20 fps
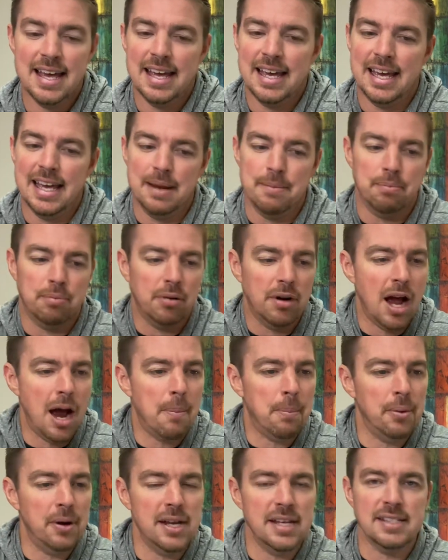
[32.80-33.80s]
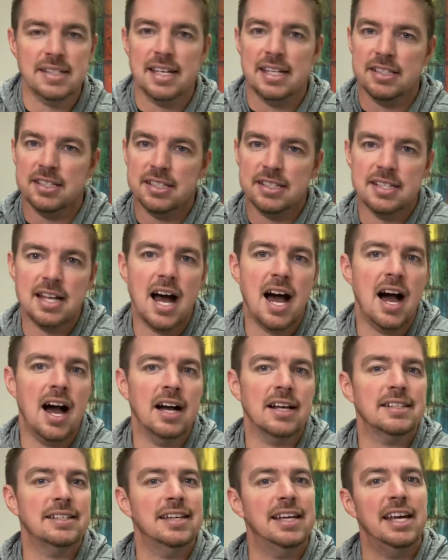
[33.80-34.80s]
in properties, in
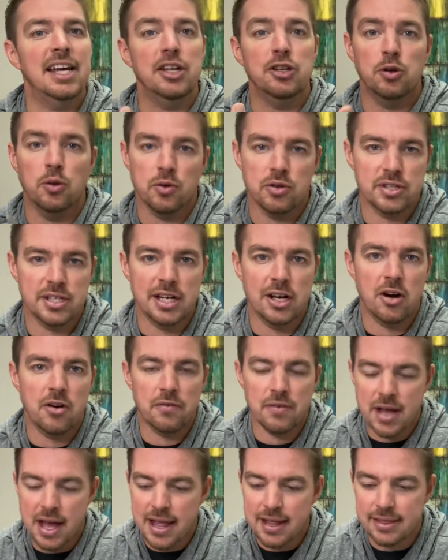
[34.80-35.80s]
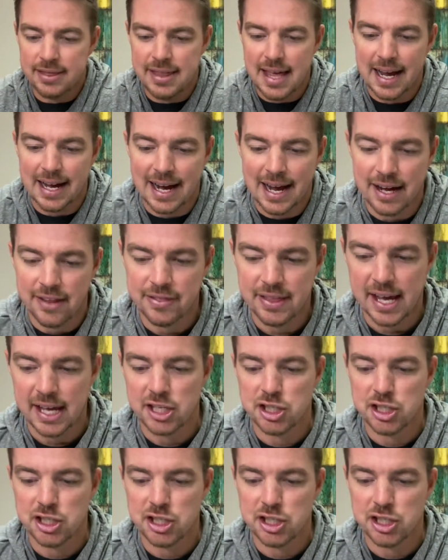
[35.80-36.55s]
stocks, in yourself, that kind of thing.